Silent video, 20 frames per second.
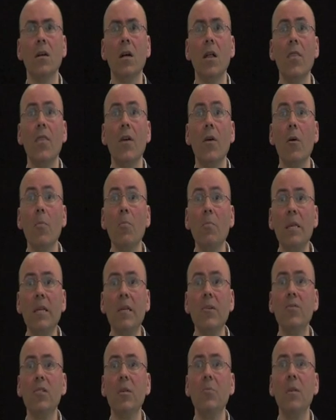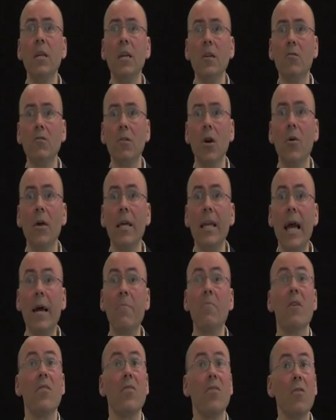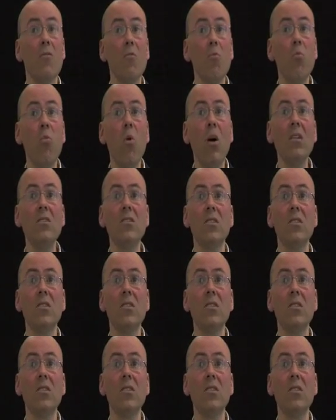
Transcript: There appeared to be a growing gap. There was